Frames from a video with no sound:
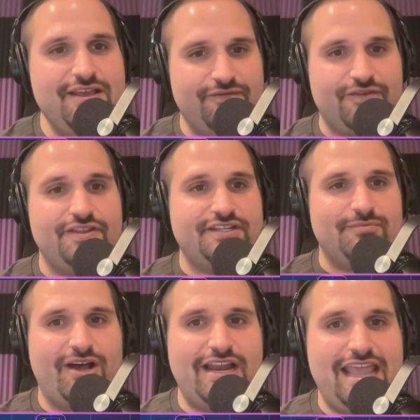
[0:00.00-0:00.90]
for this
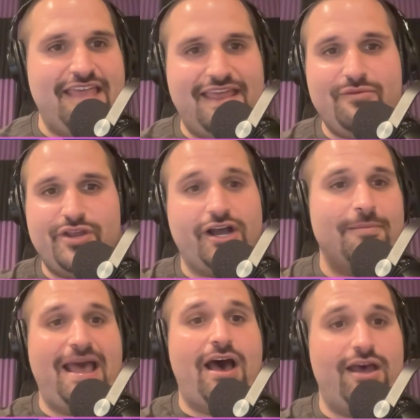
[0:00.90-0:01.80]
money, and then we come
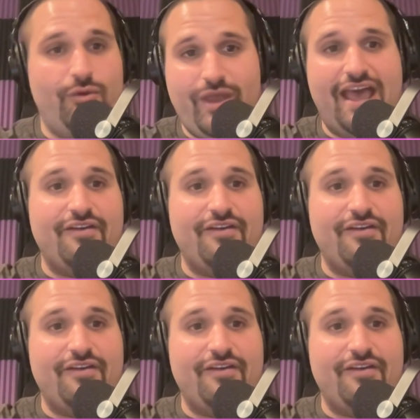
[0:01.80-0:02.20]
out and we have